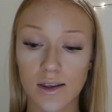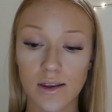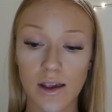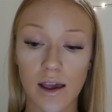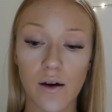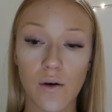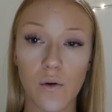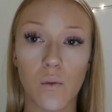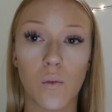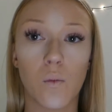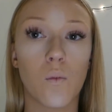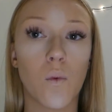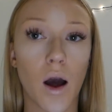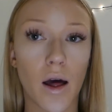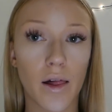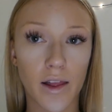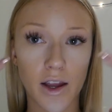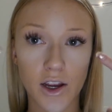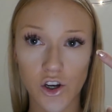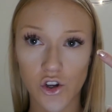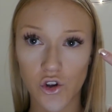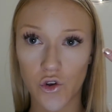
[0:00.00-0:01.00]
sit
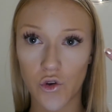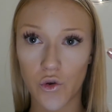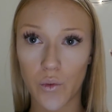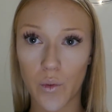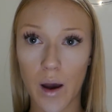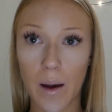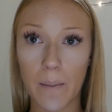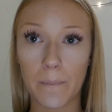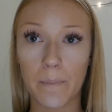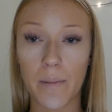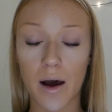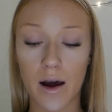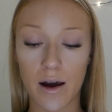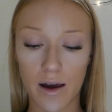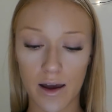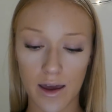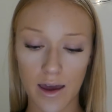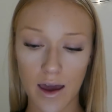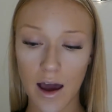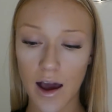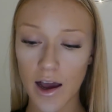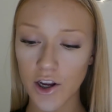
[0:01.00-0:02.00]
while I do
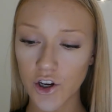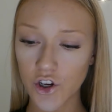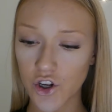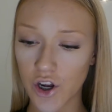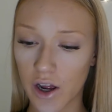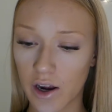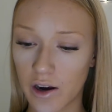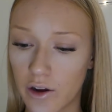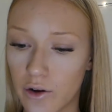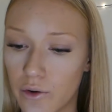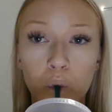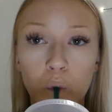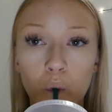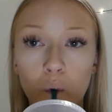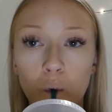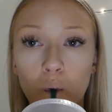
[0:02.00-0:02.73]
my eyeshadow.